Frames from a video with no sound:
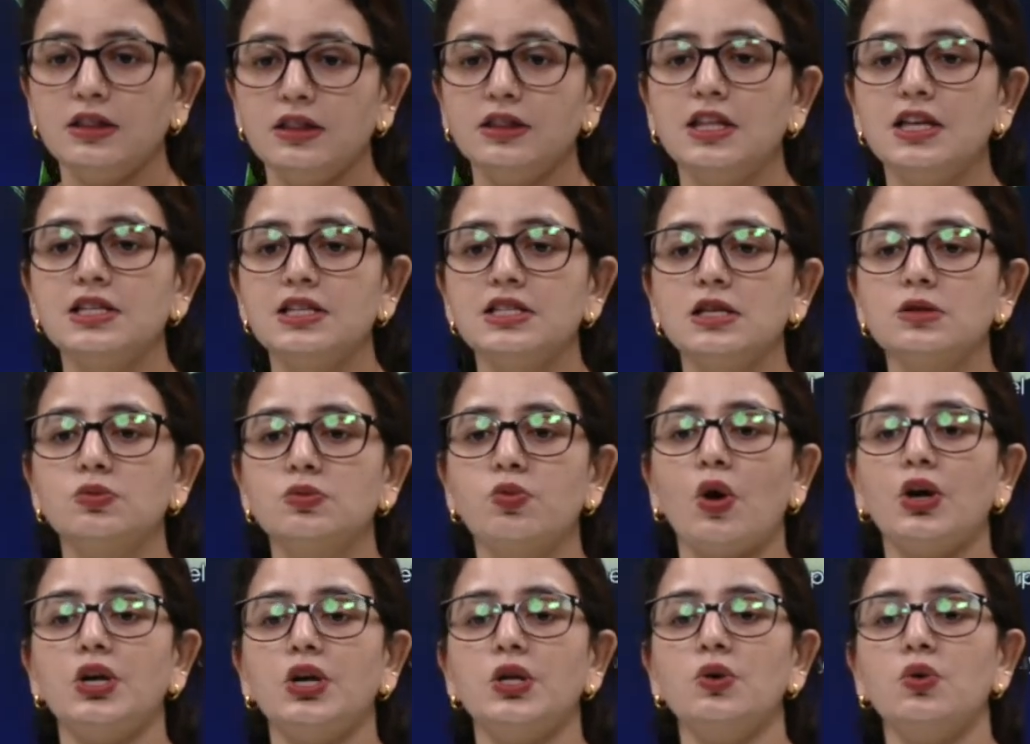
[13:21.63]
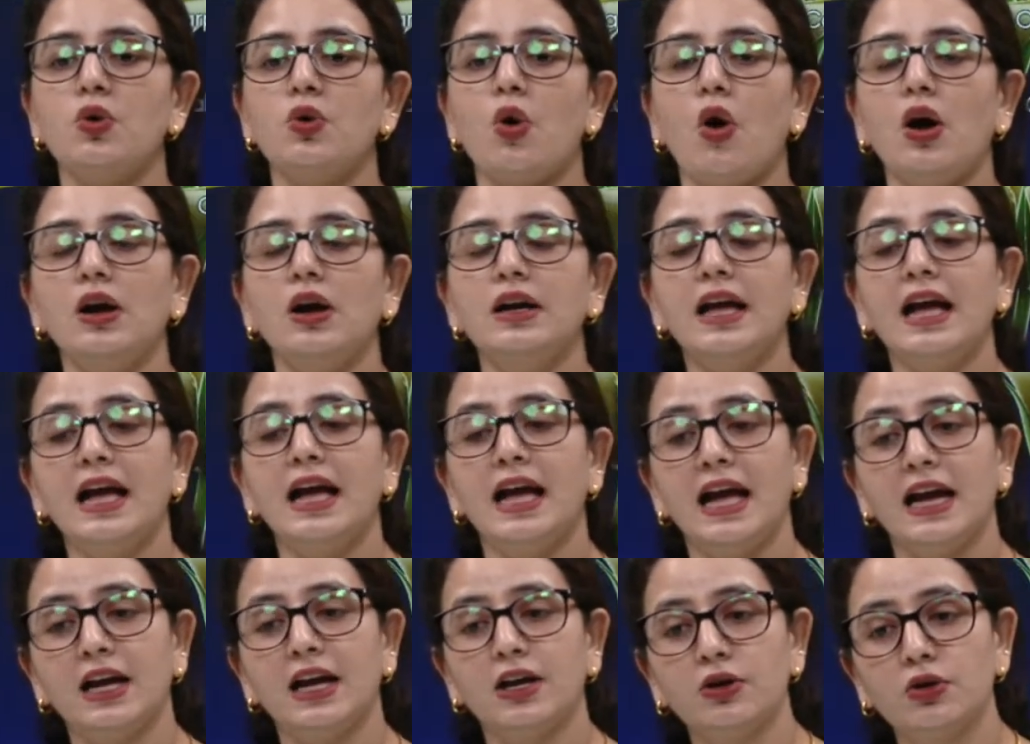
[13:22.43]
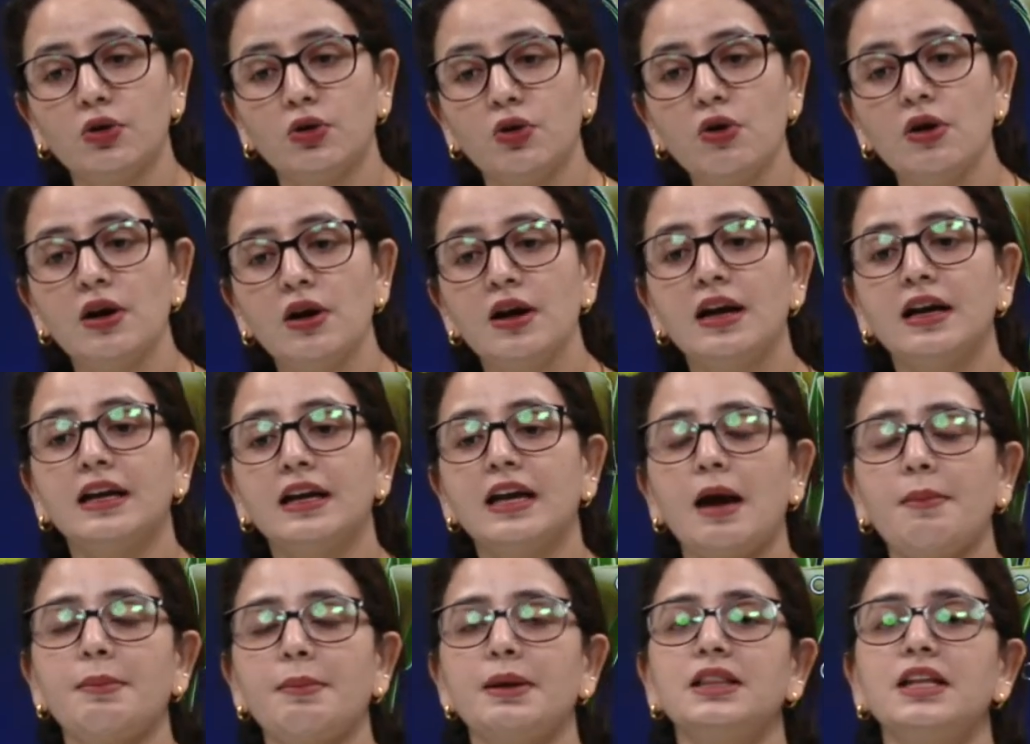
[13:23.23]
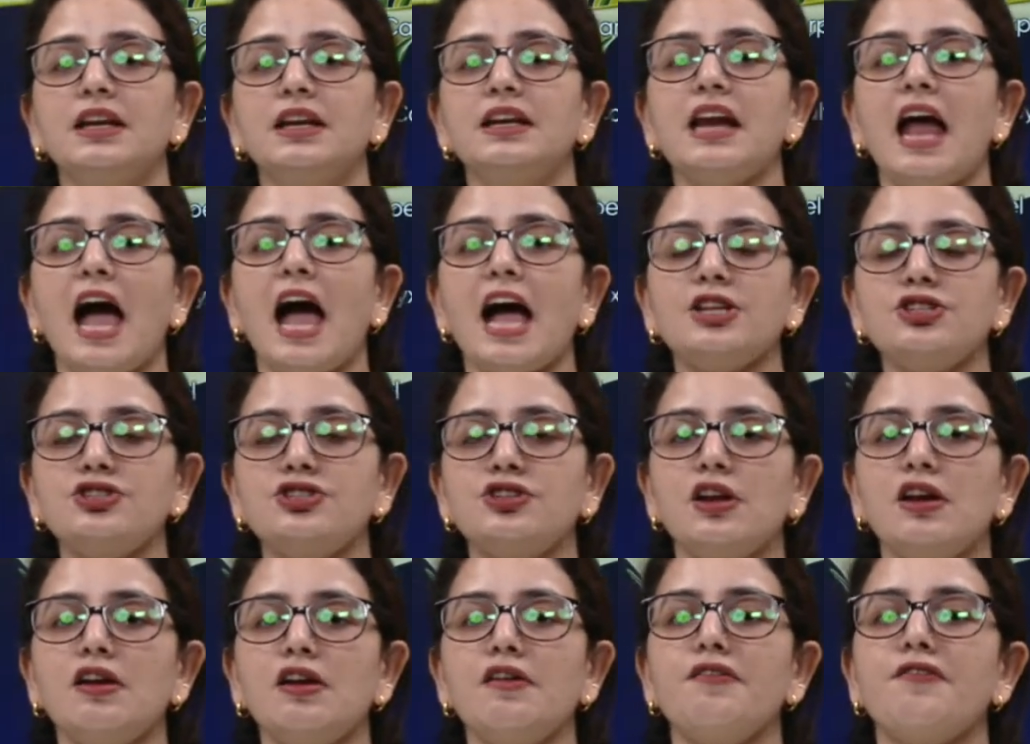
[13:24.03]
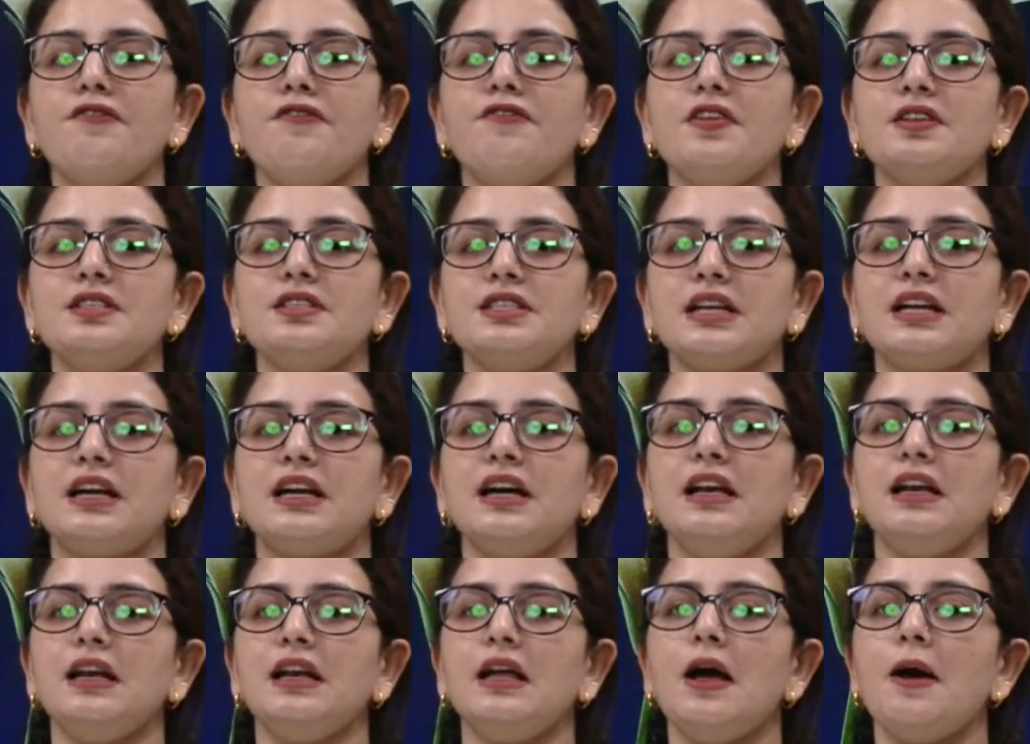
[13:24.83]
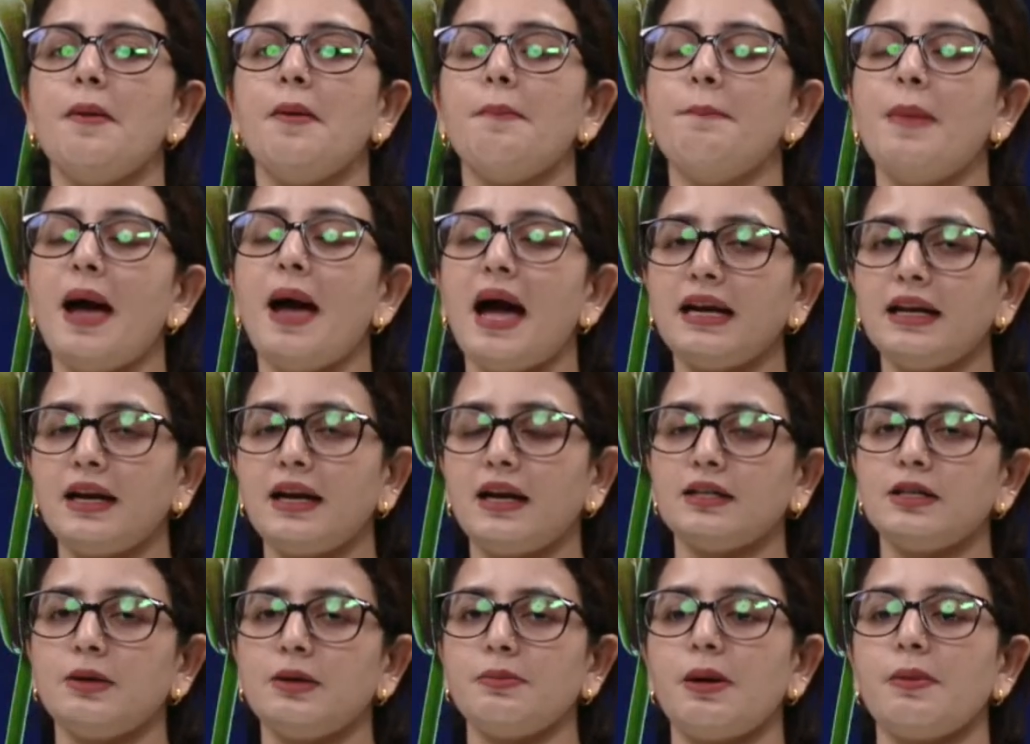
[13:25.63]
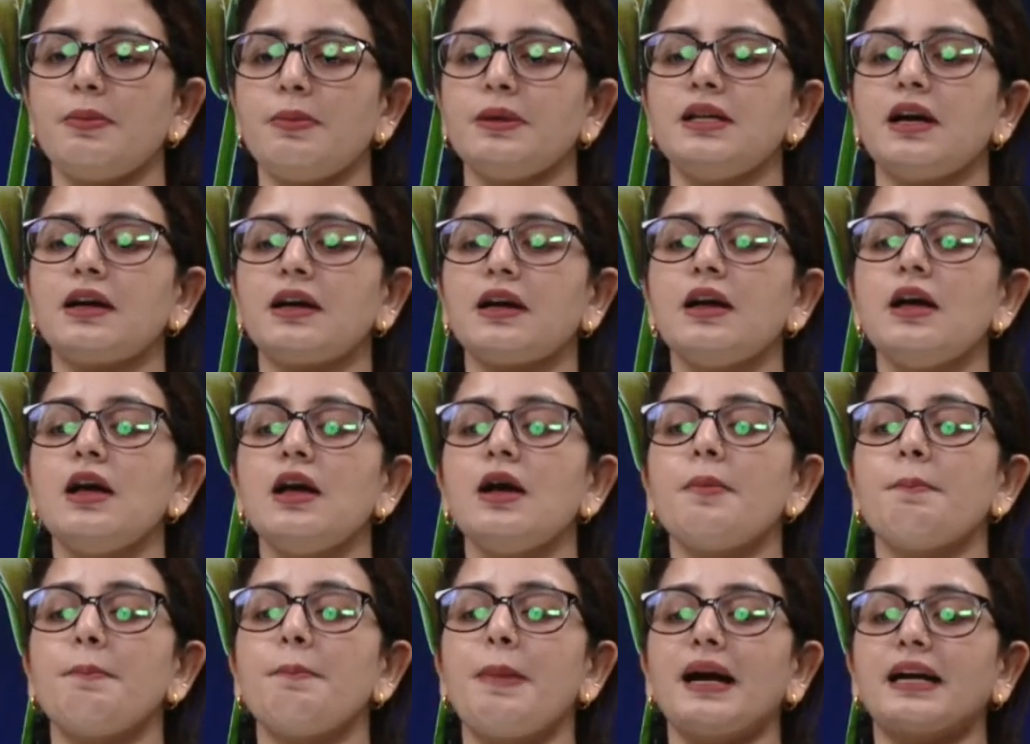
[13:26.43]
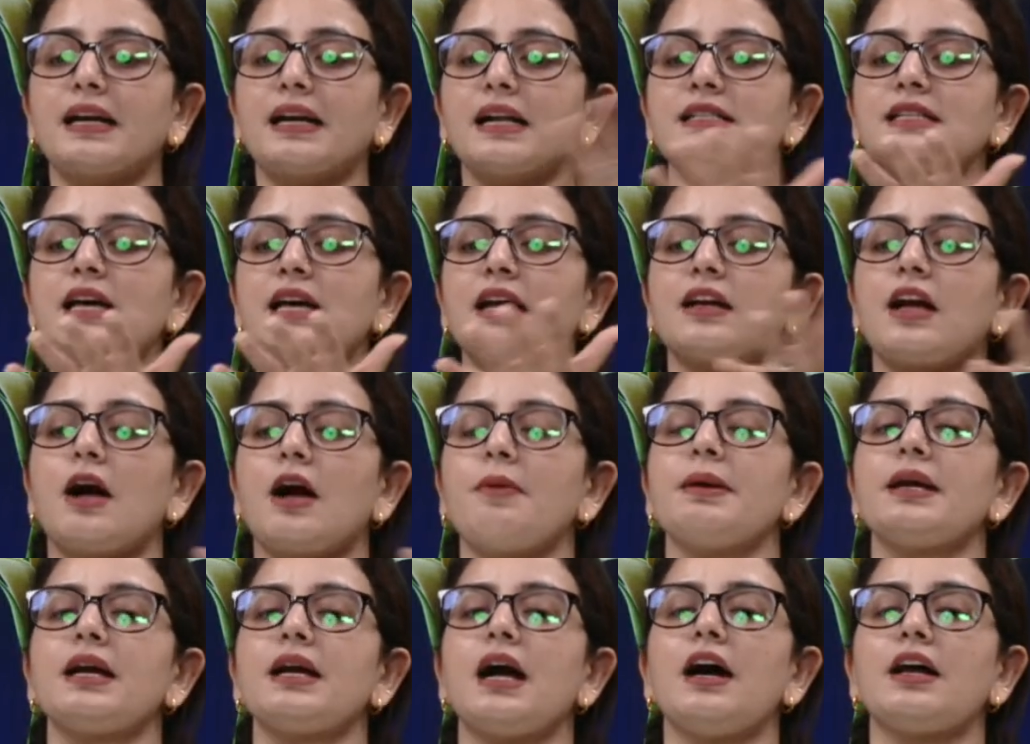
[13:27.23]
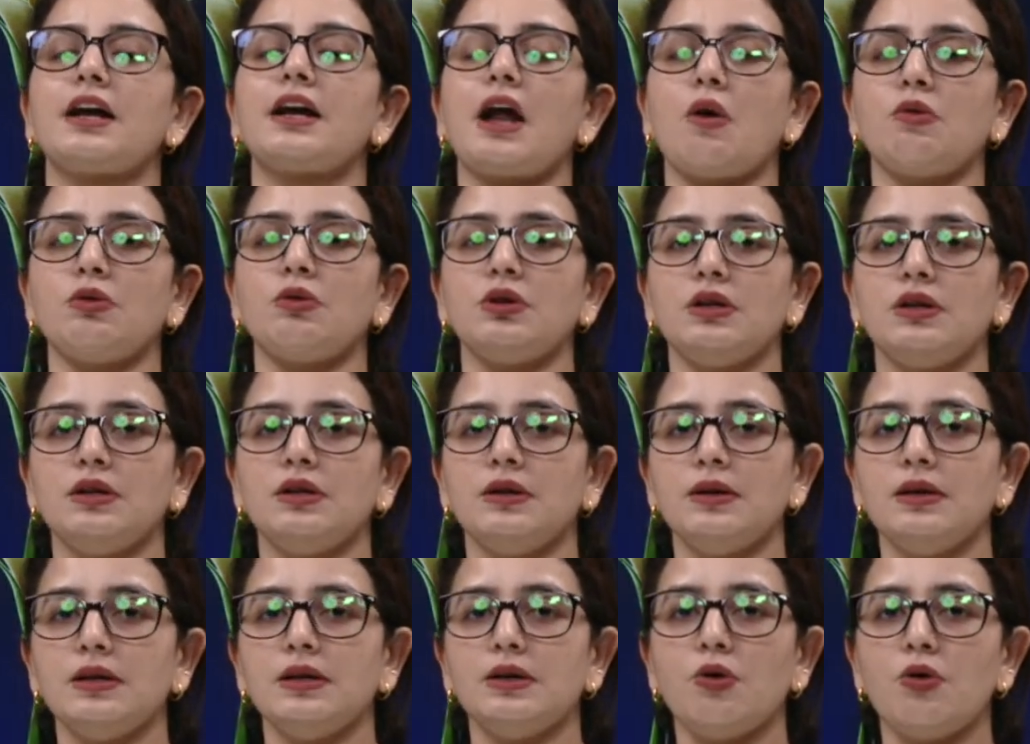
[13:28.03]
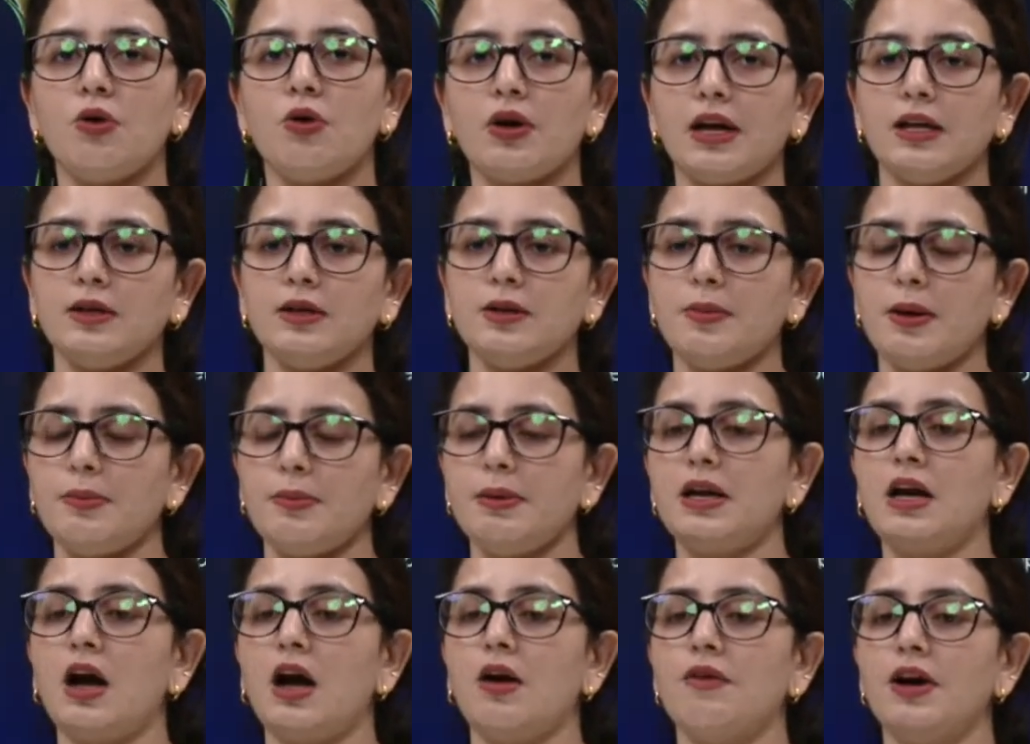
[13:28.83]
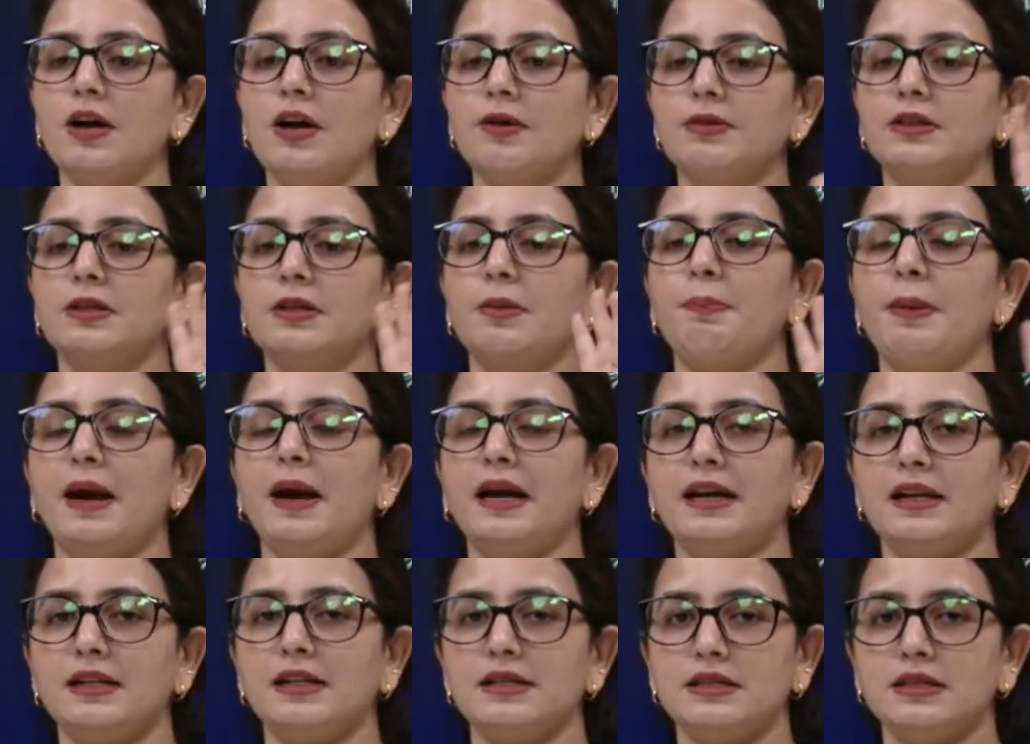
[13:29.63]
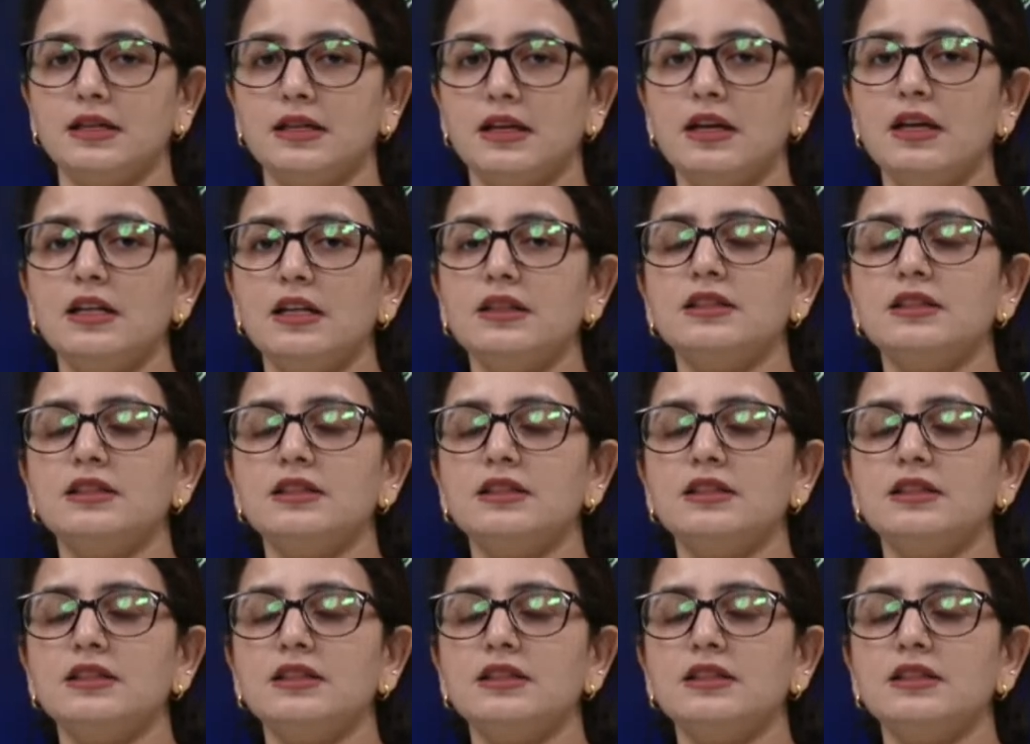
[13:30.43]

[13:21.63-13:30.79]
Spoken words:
This is what you call heterogamy, the natural physical barrier. They may be the petals are coming around, okay, they may be covered with the petals.